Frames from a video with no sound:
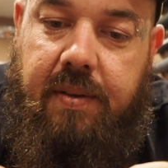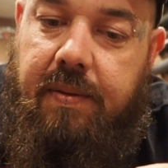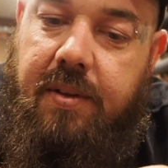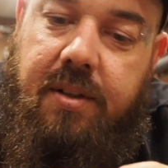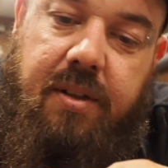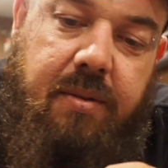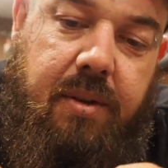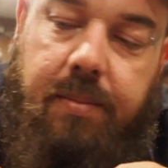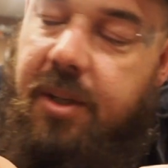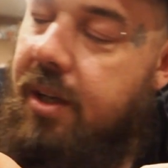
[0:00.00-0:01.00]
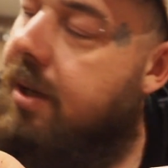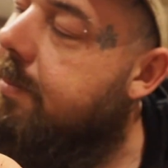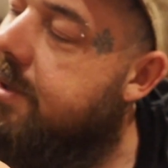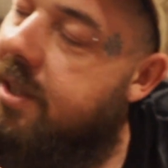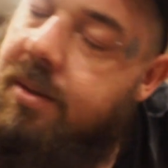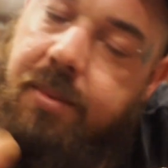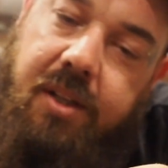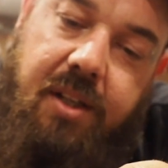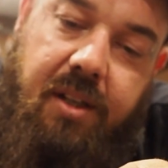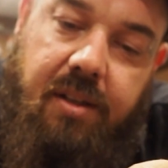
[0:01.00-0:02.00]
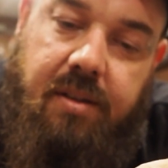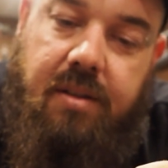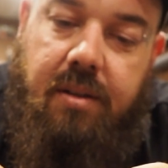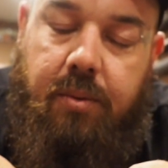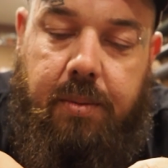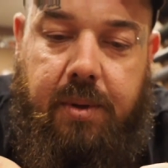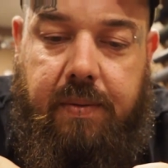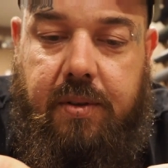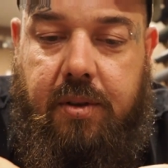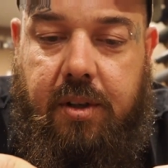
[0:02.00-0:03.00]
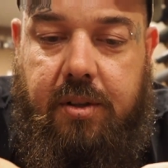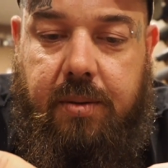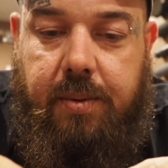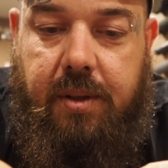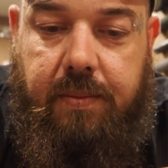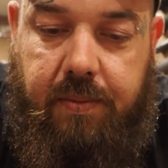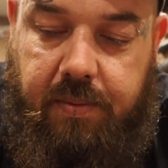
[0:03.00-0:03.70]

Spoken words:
the fish are doing a bit of ups and a bit of downs, and you want a bit of a dry drop and